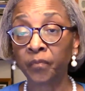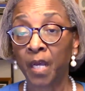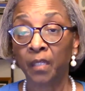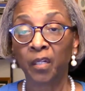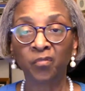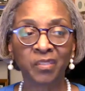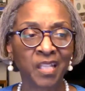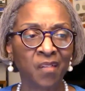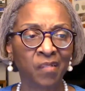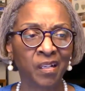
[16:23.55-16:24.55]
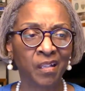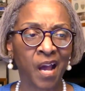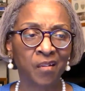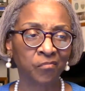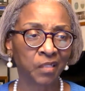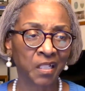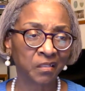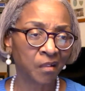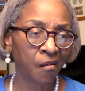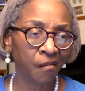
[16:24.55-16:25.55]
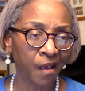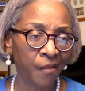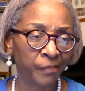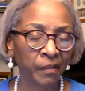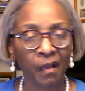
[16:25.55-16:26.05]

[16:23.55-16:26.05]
Don't say, well, I don't think it's going to happen.